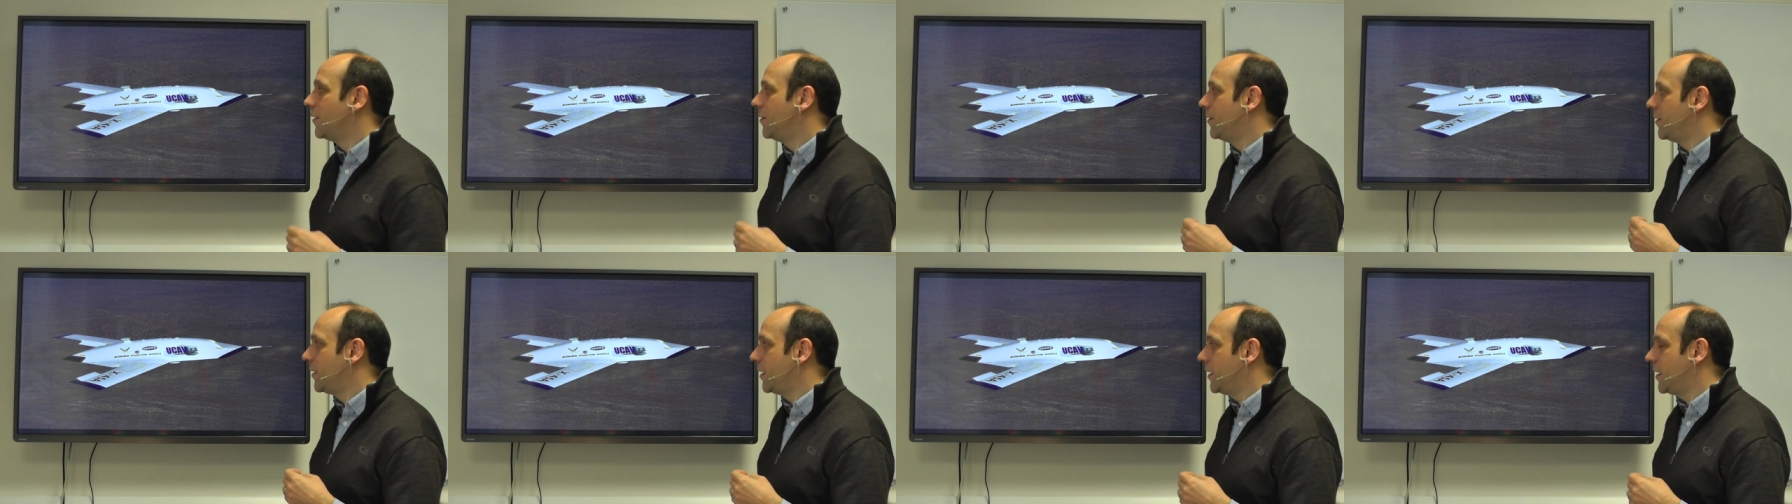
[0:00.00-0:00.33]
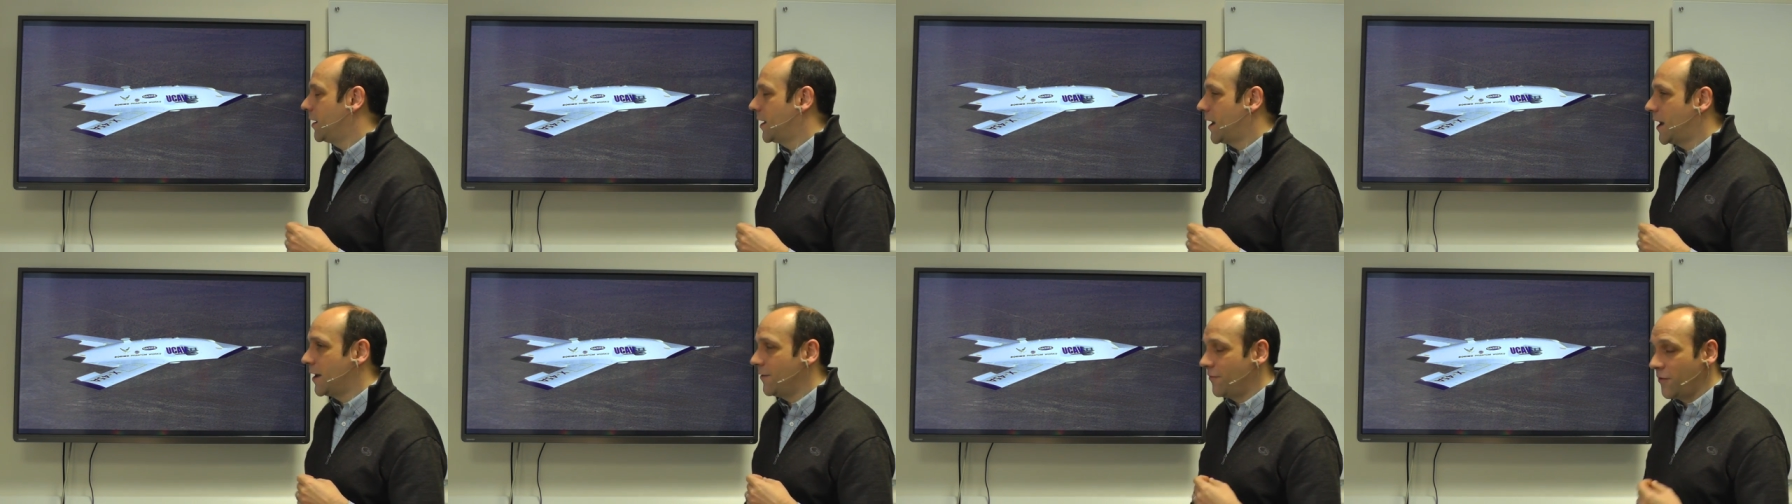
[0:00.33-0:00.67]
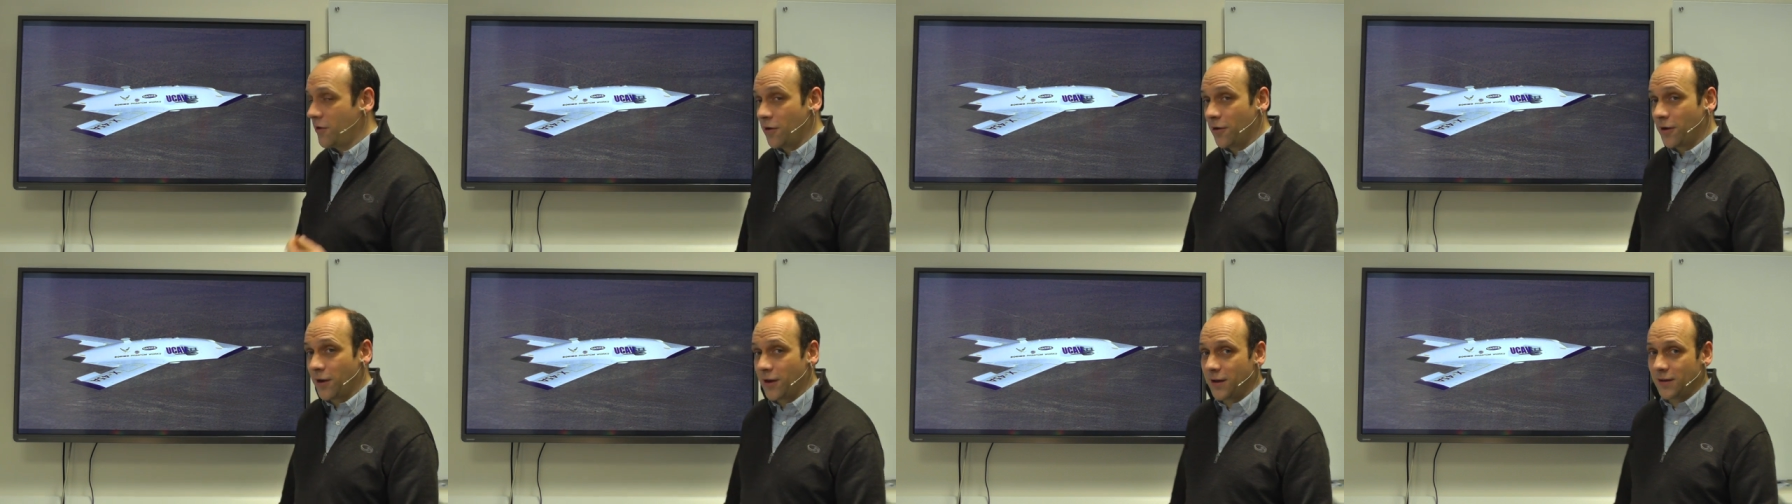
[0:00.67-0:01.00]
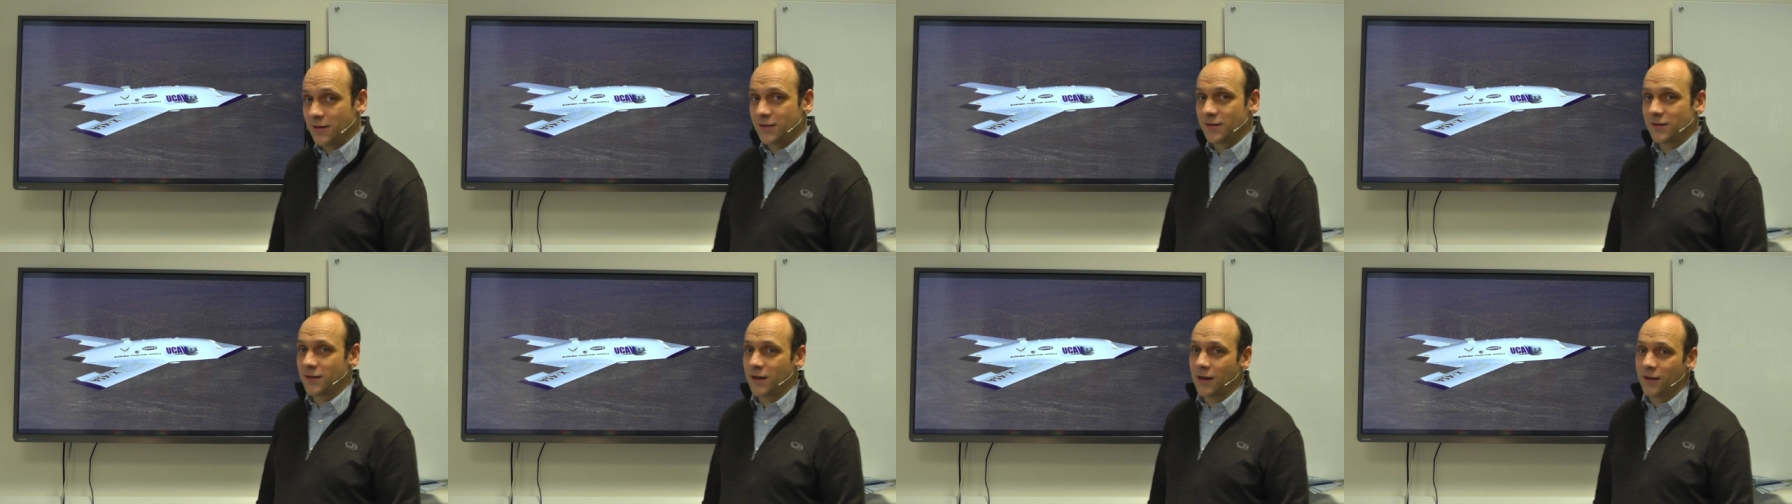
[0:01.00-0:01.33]
the
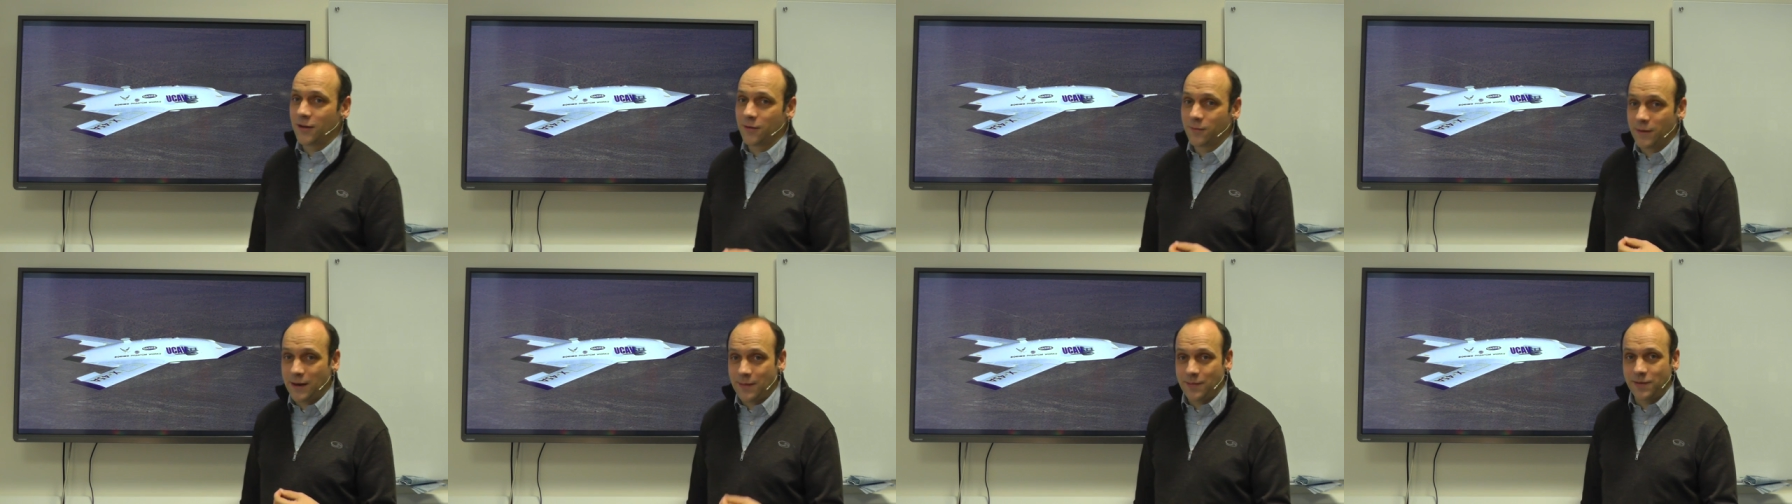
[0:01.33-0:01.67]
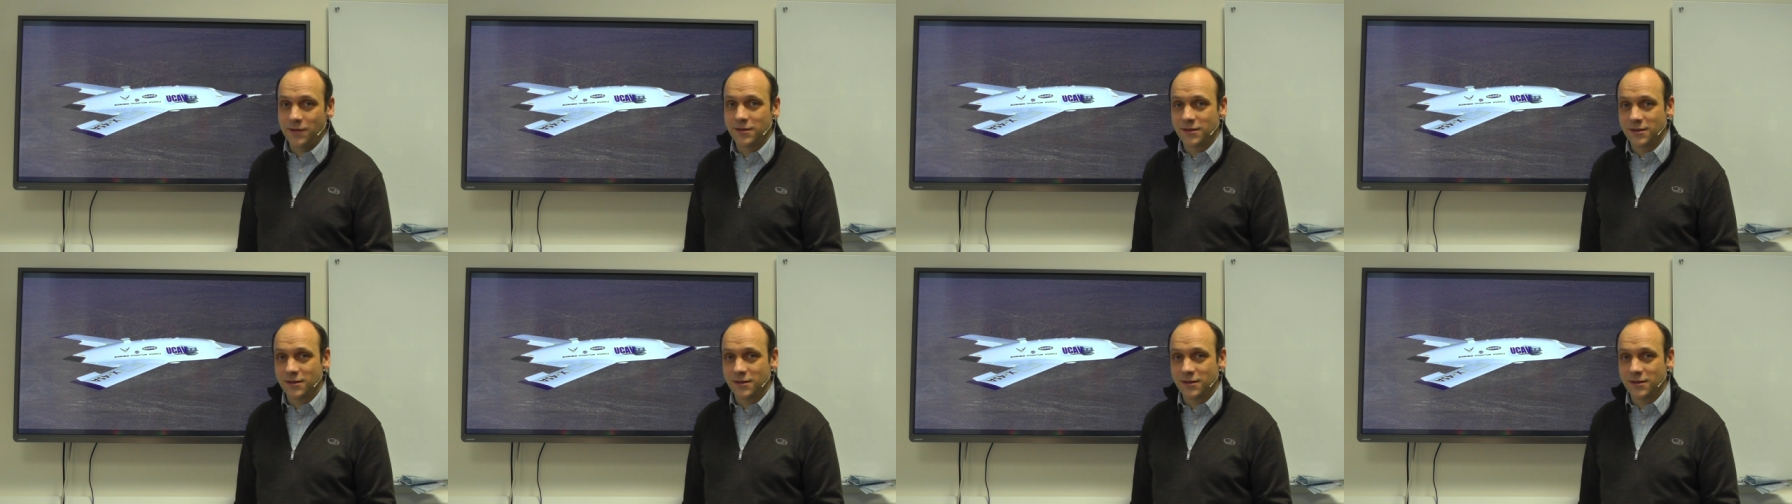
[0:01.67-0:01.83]
avionics and the weapon